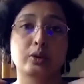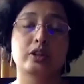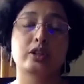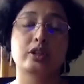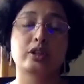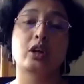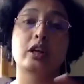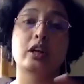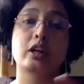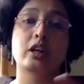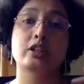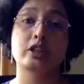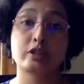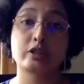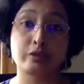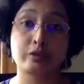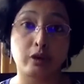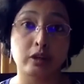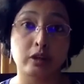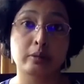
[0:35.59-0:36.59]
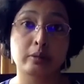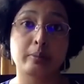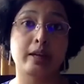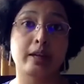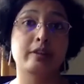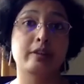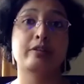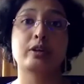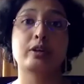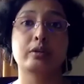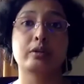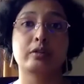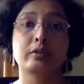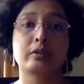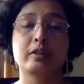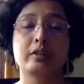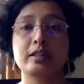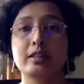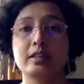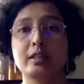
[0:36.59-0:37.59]
So it's not just for the benefit of the
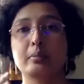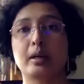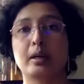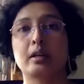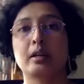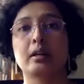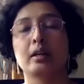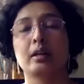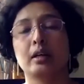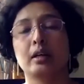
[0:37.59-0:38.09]
VC, but